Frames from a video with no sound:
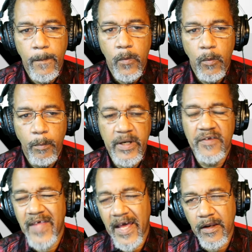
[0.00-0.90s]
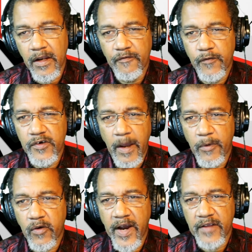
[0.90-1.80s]
But is that enough for
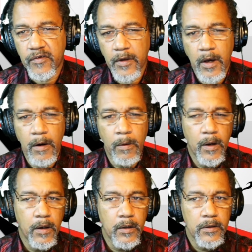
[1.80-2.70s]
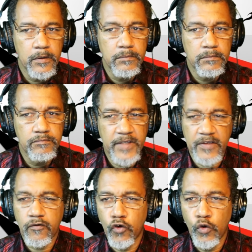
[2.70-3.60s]
Democrats to go, that's
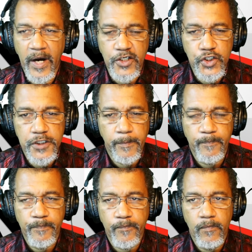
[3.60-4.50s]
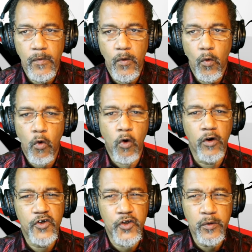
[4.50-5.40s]
too much? Or
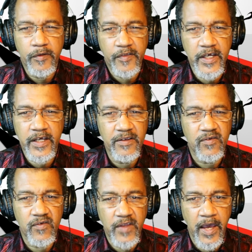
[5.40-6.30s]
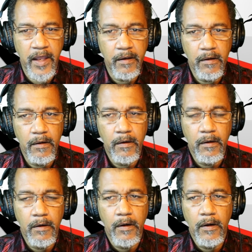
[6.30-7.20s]
do you think instead
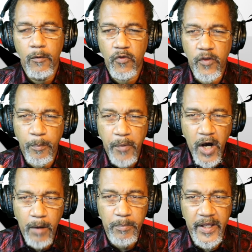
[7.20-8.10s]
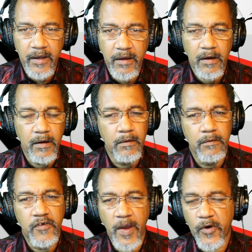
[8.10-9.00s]
the public,
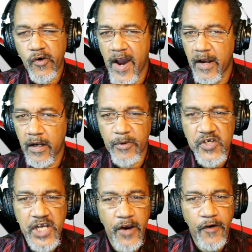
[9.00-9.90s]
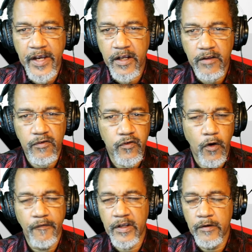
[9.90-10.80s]
Democrat, Libertarian,
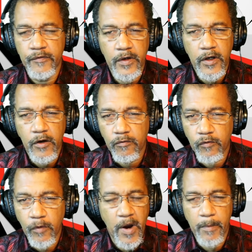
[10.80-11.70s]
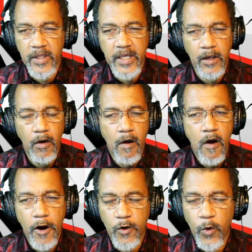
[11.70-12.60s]
Conservative, Republican,
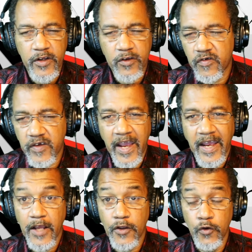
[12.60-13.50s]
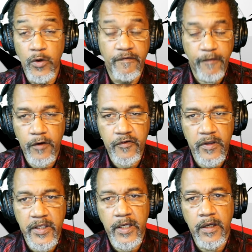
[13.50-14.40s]
are going to say
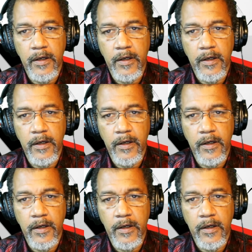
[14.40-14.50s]
universally,